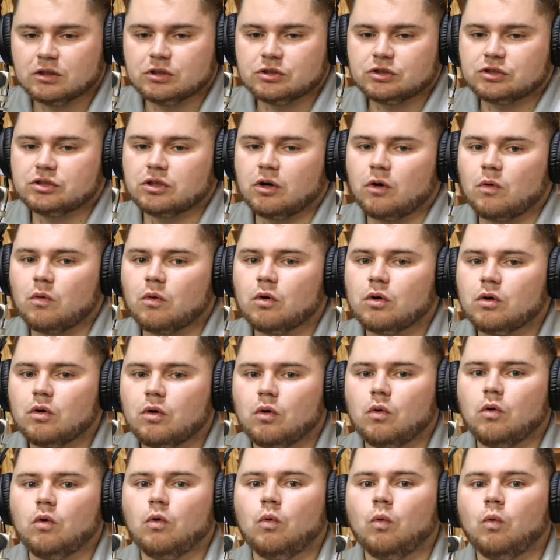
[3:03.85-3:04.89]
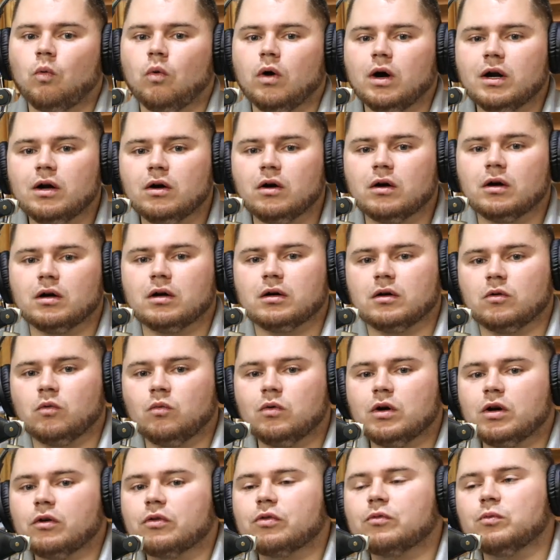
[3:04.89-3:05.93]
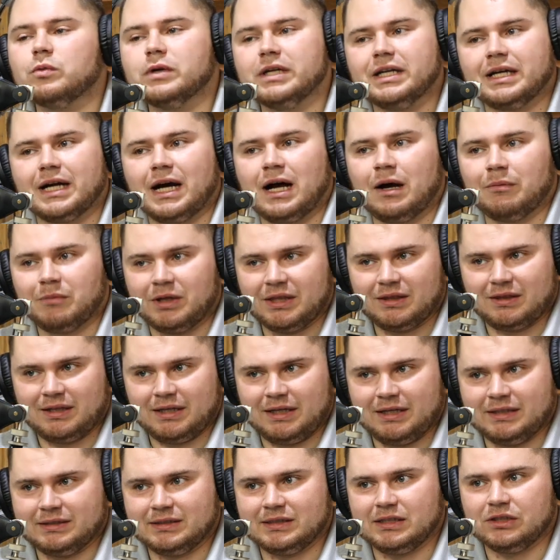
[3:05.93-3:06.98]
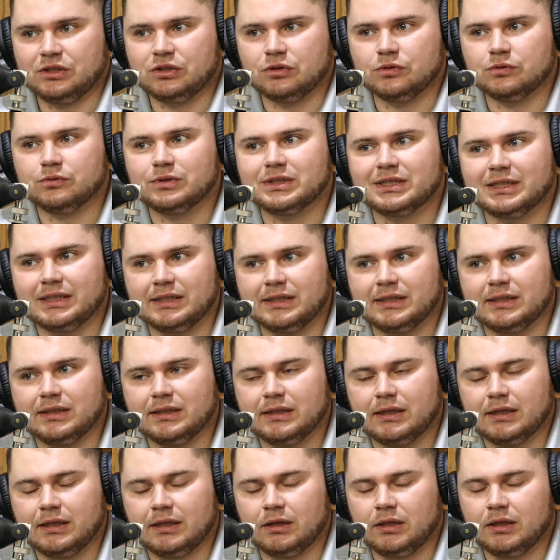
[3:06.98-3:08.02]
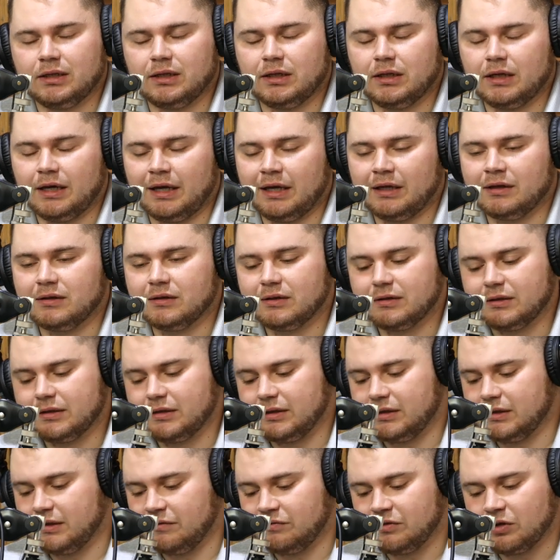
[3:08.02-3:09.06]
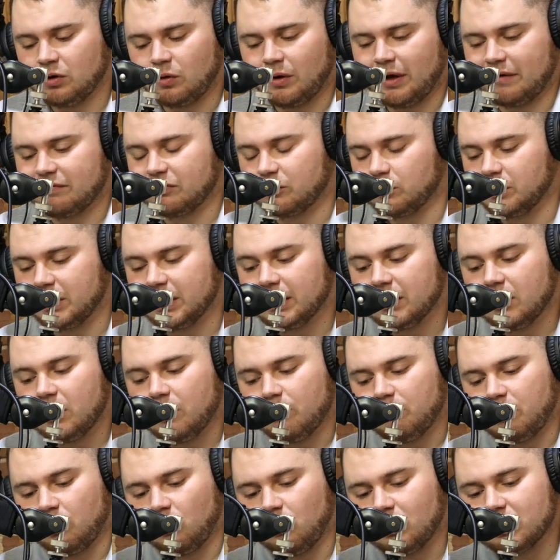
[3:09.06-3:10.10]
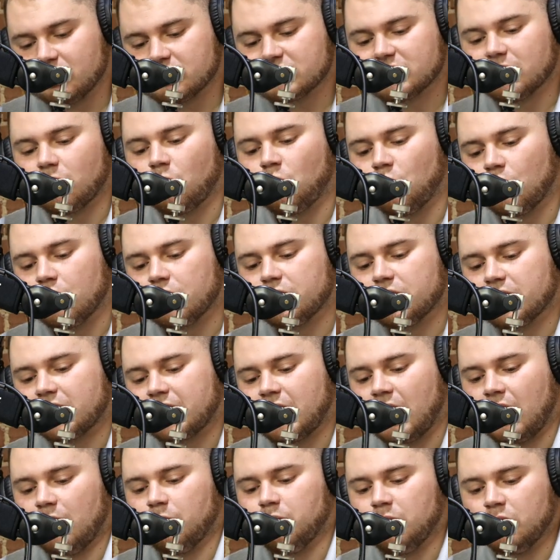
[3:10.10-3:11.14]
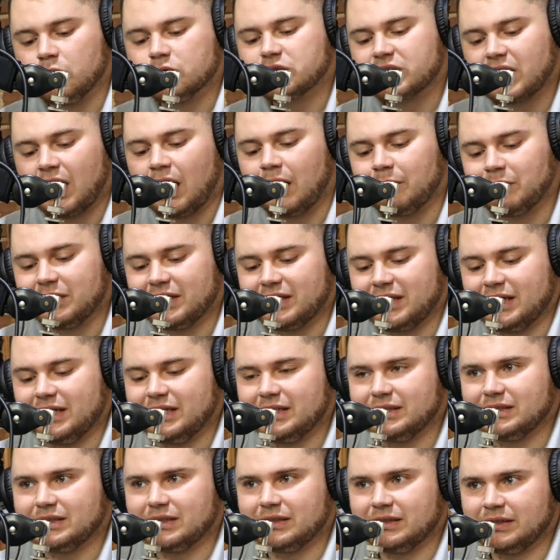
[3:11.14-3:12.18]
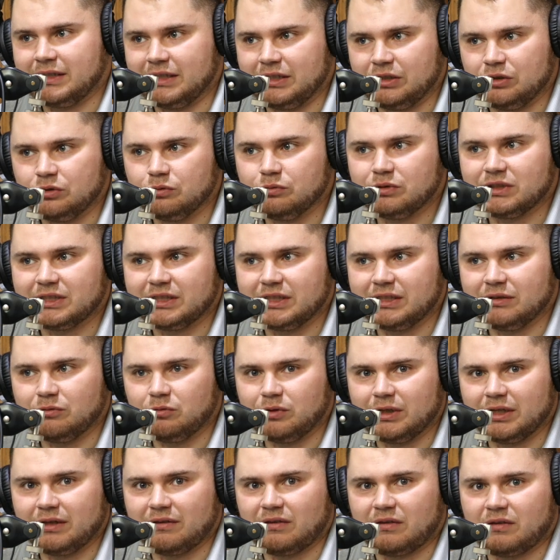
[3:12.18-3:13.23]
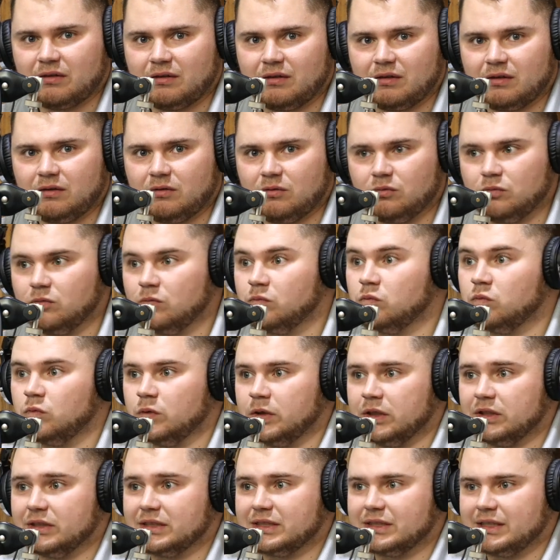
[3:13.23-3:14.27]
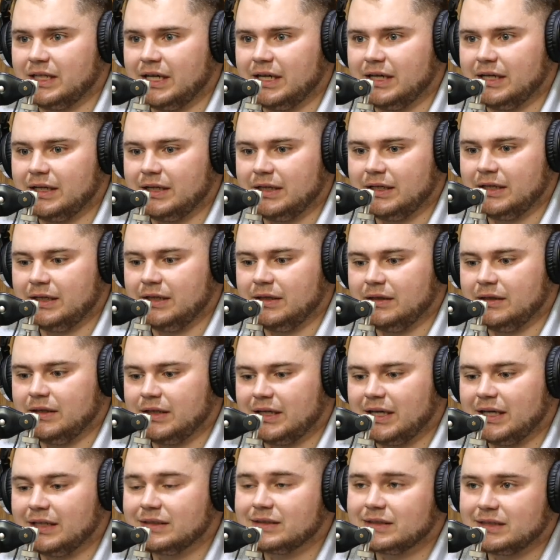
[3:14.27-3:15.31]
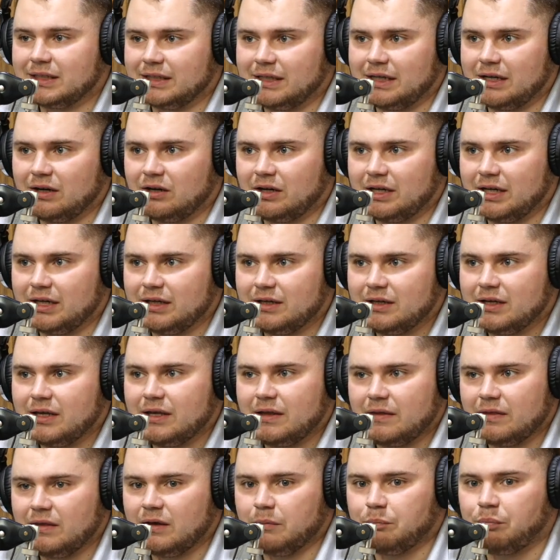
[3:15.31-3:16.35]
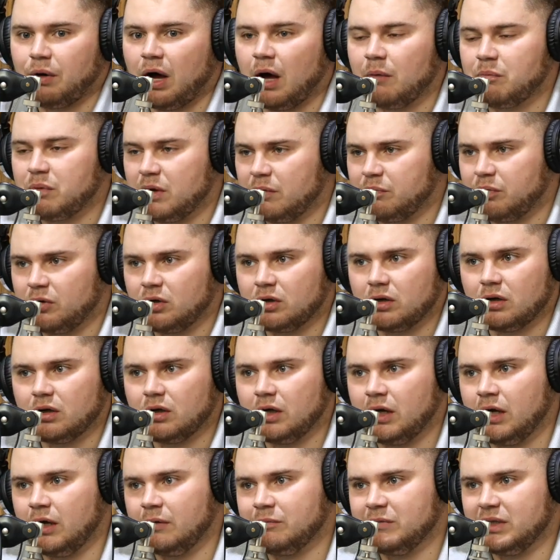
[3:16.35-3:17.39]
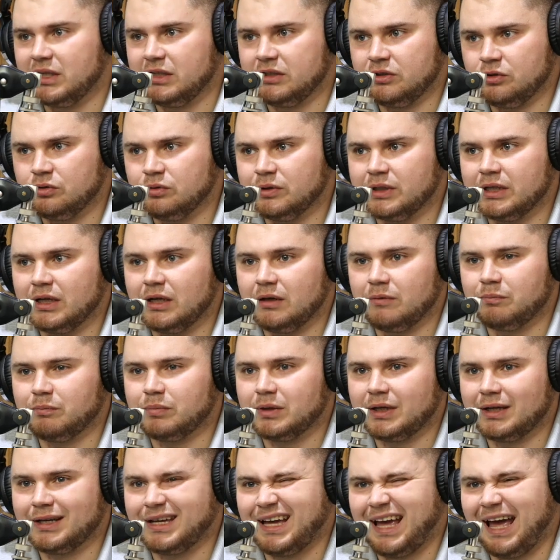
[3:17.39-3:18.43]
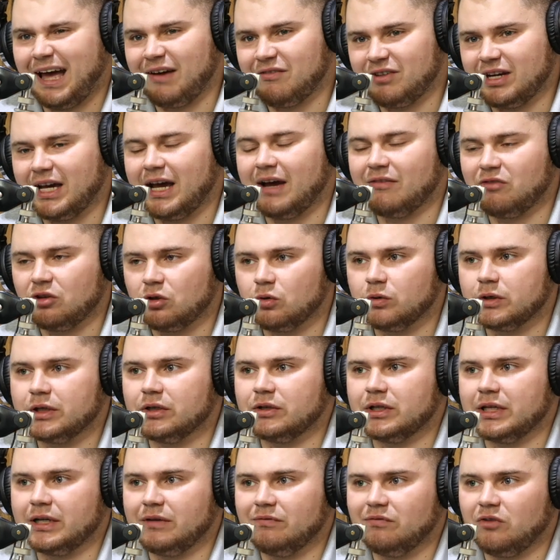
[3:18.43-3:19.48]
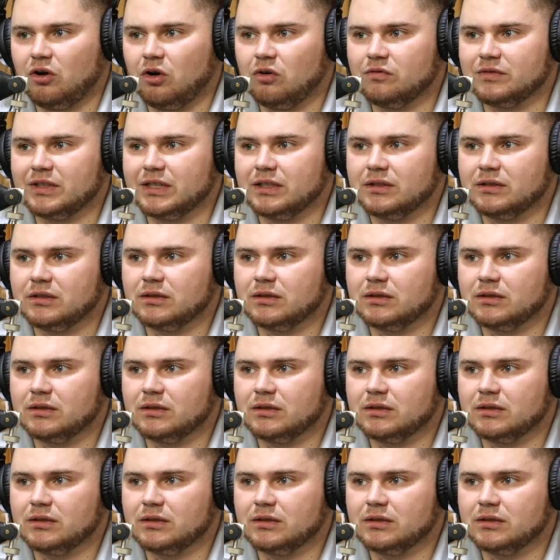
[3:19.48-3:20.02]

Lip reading: So what are three common things that you see, and you don't have three, but what are the most common things that you see with real estate in the Kansas City area that pop up on that you end up having to have a lawyer get involved in?